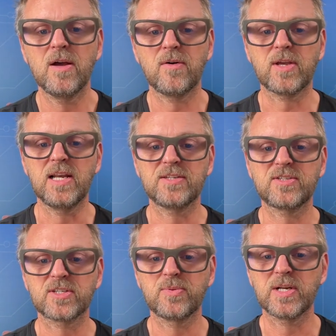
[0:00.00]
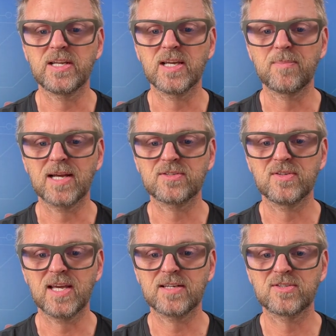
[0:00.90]
Okay, let's just quickly get back to
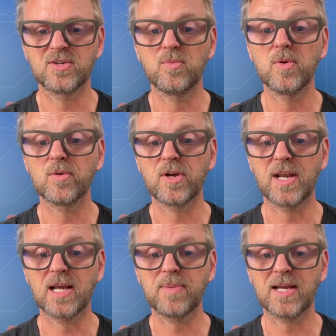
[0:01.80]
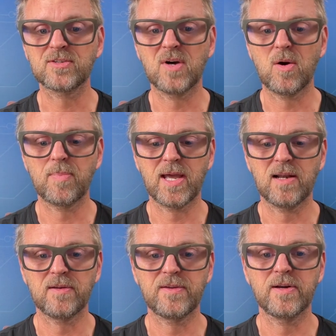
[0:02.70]
that. So we'll connect back to our
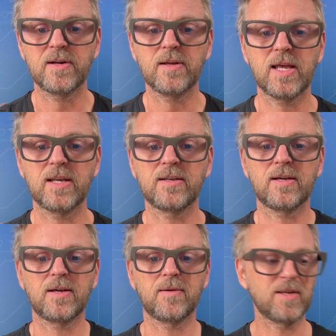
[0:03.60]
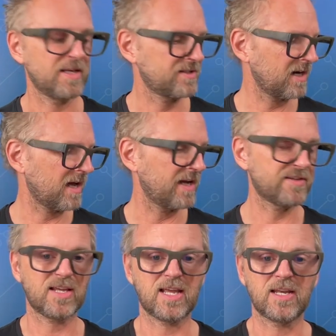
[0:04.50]
panel here and uh,
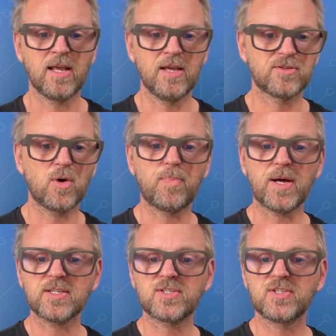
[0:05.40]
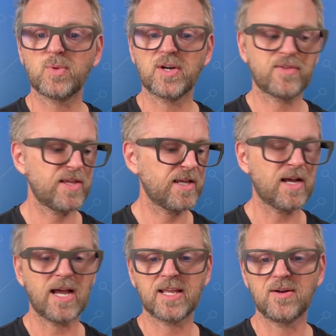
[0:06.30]
initialize. And so buttons is one thing.
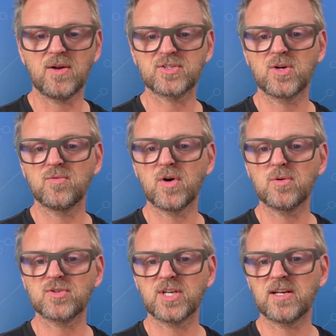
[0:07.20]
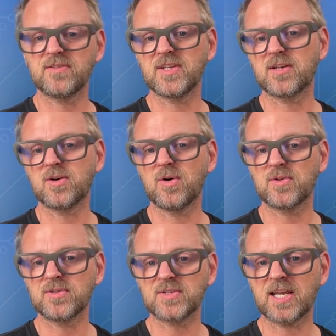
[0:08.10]
I can also rotate on the encoders.